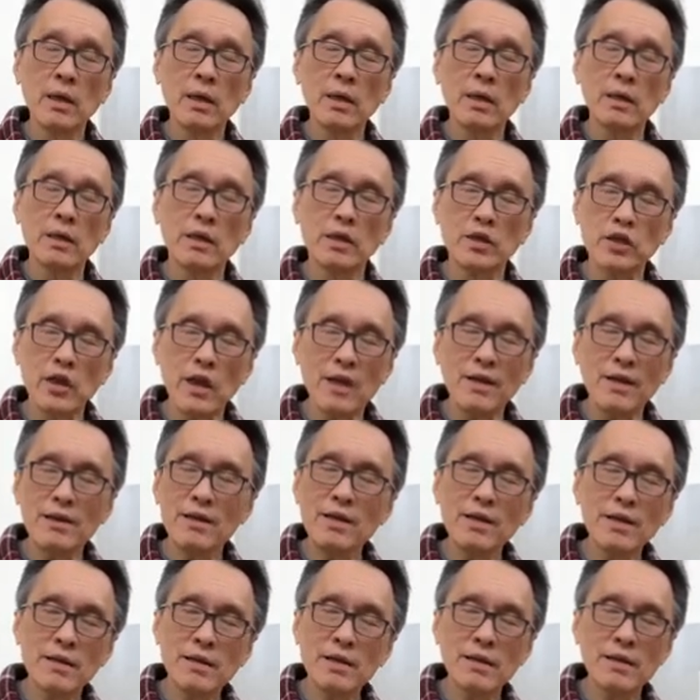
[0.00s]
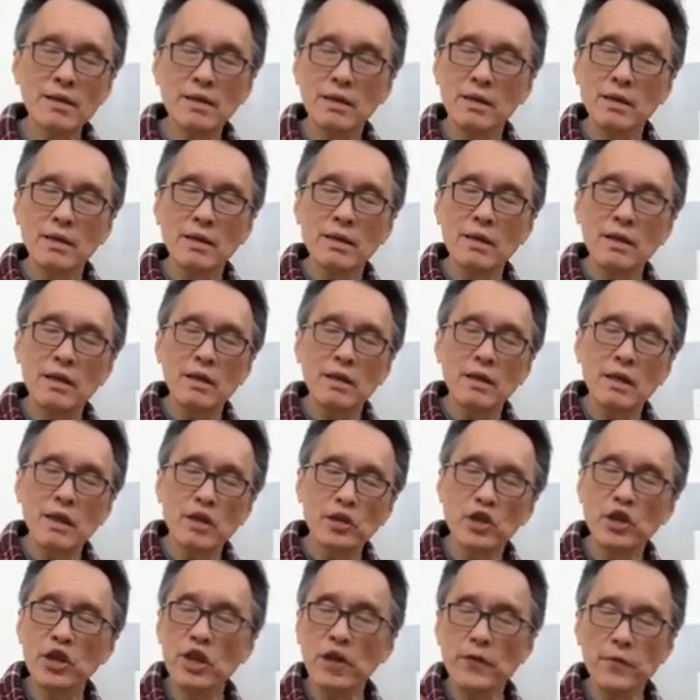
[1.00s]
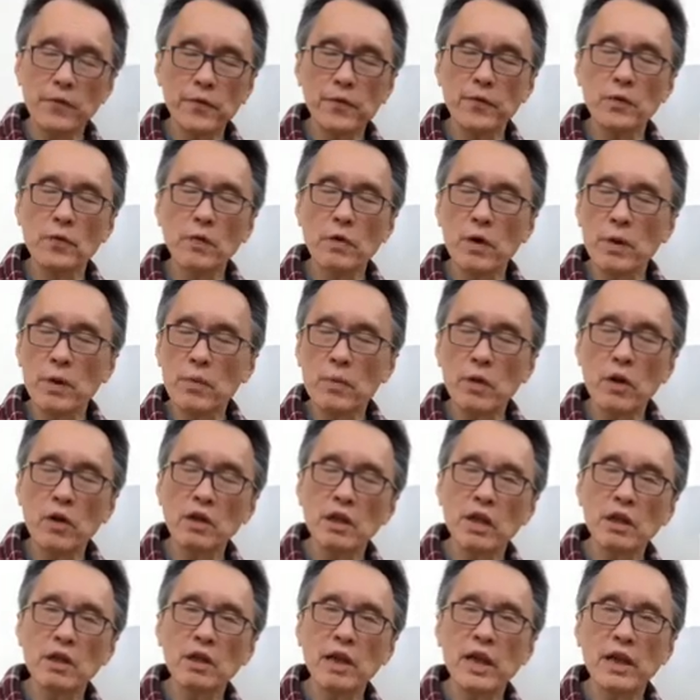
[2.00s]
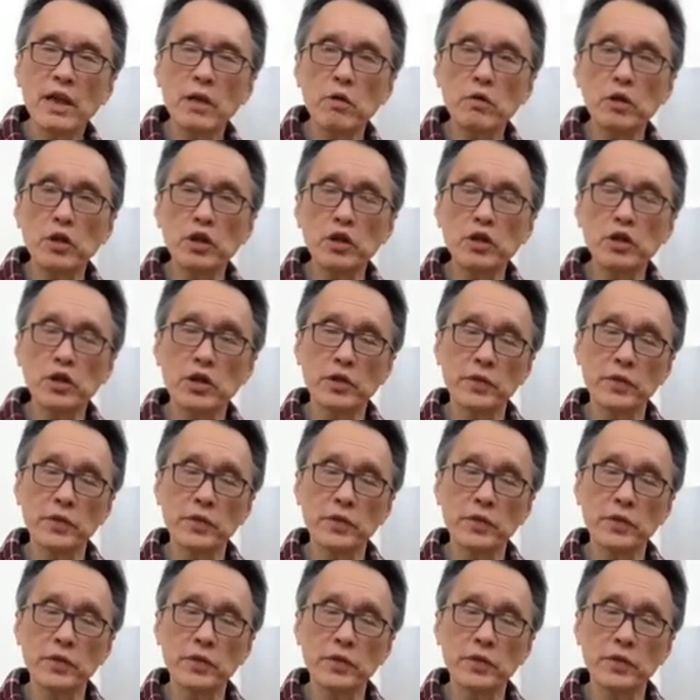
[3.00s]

the Chinese shift to a modern language.